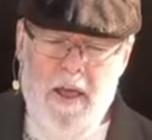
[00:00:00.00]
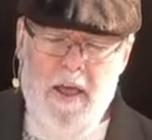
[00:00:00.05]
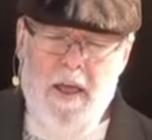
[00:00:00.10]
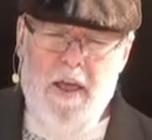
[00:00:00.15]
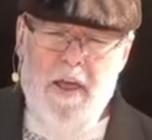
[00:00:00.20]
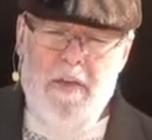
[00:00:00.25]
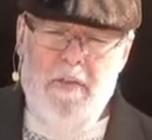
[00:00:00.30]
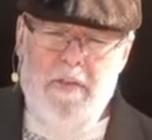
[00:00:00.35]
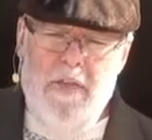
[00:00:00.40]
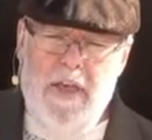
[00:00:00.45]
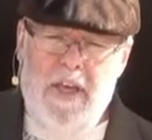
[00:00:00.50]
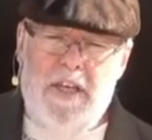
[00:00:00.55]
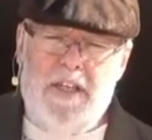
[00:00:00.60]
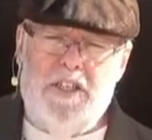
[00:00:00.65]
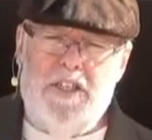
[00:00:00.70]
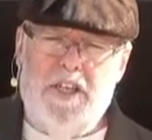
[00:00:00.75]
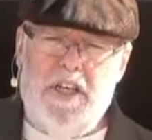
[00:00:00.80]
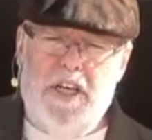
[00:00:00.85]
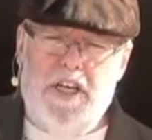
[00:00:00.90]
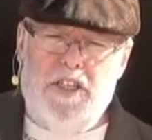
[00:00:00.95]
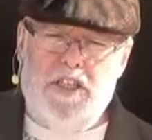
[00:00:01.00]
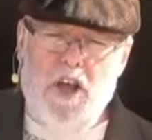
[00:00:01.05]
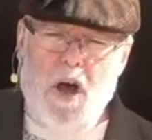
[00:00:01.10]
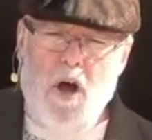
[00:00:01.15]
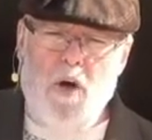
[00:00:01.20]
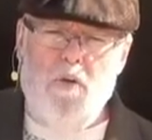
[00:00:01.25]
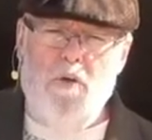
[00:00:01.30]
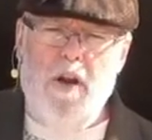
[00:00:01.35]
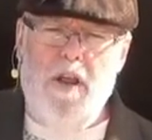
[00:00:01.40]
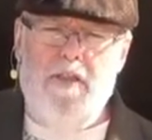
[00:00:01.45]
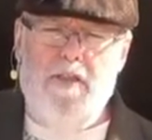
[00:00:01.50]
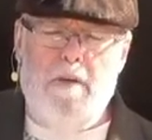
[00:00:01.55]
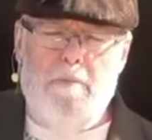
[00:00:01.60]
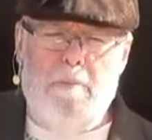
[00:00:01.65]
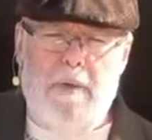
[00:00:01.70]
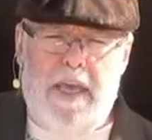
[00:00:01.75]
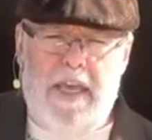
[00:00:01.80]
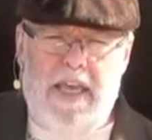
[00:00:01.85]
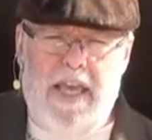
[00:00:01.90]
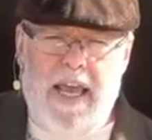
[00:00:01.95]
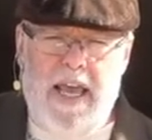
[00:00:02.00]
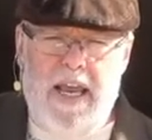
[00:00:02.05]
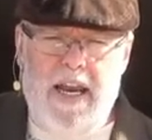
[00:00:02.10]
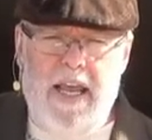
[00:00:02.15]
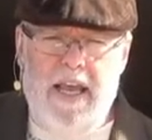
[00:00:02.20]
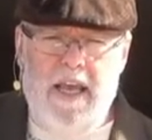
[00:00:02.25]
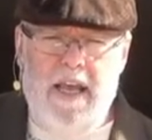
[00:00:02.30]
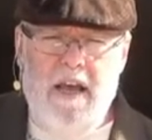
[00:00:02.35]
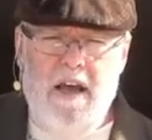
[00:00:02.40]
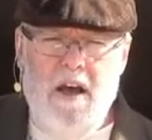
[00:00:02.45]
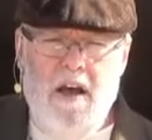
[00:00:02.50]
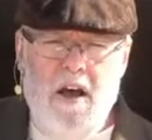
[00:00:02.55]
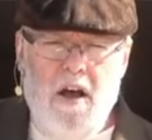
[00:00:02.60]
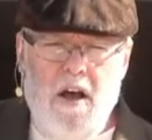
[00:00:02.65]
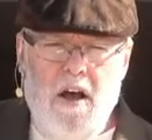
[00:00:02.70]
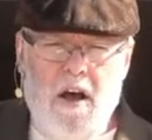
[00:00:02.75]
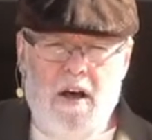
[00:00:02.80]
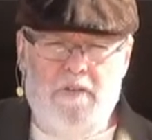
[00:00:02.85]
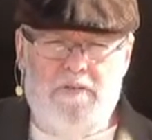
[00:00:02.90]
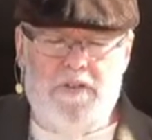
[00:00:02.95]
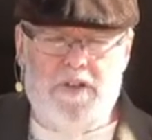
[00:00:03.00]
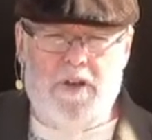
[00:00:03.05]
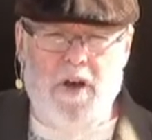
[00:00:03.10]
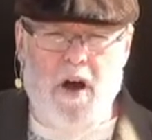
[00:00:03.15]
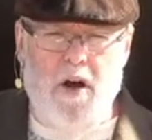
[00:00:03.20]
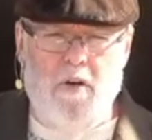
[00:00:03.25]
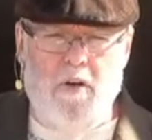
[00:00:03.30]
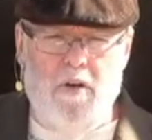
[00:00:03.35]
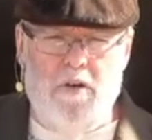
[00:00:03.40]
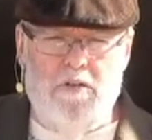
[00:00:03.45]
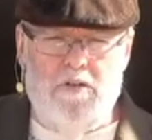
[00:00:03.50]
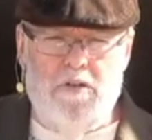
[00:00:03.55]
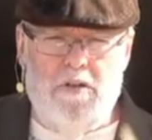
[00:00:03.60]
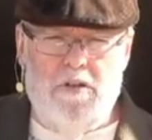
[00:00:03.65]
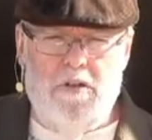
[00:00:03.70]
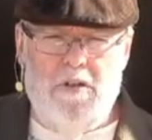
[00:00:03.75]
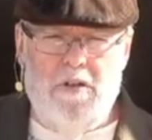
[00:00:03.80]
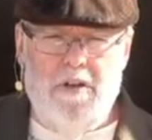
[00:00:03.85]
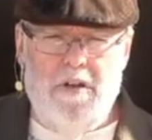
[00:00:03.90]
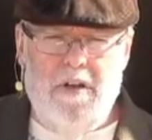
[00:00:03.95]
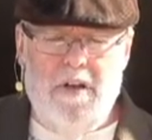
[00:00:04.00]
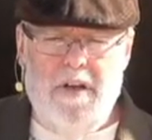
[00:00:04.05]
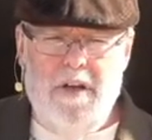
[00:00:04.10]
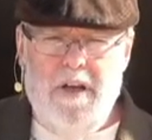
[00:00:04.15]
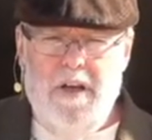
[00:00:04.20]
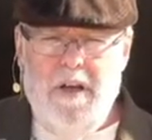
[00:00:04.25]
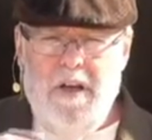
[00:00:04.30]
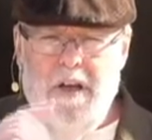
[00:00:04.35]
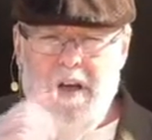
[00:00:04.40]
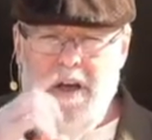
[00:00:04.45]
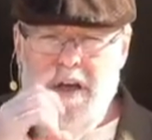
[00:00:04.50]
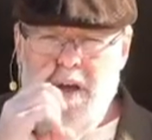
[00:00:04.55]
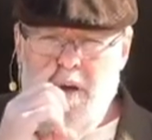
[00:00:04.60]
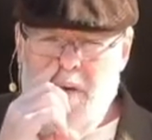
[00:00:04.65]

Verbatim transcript: This is only the beginning of sorrows. Well,